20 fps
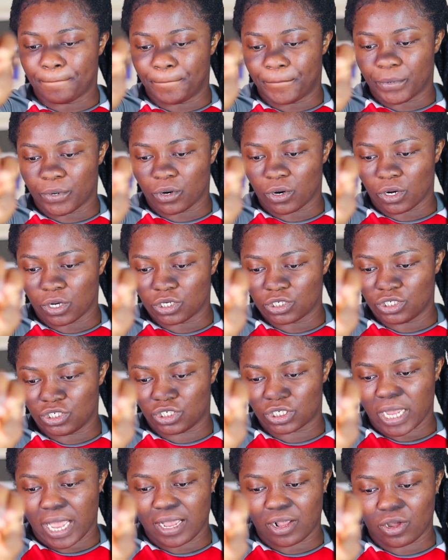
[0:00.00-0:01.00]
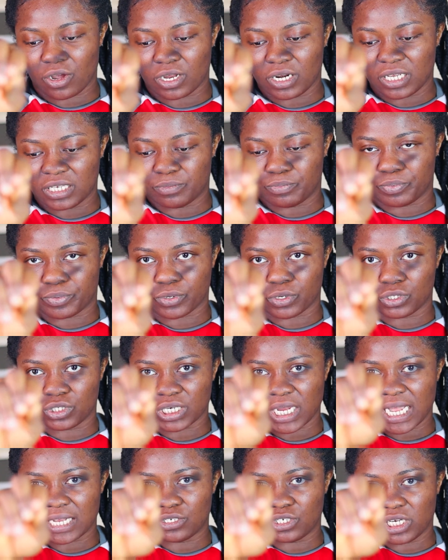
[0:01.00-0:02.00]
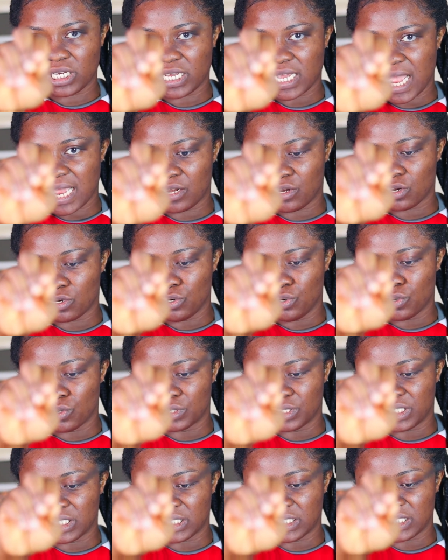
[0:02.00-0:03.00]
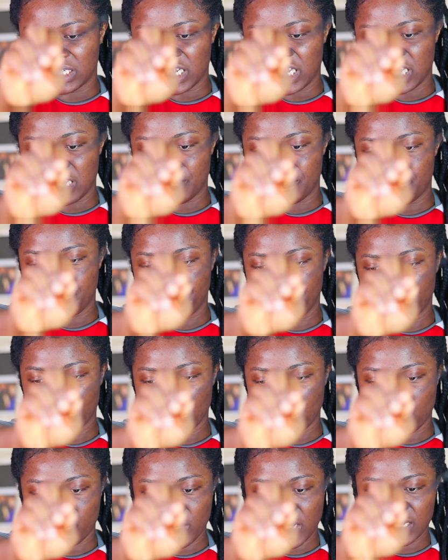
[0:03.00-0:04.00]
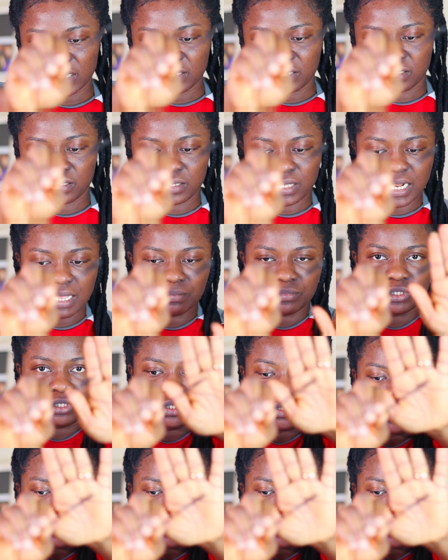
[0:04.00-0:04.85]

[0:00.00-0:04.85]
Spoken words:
brush. I call it brush, actually I don't know the name. All right, let me show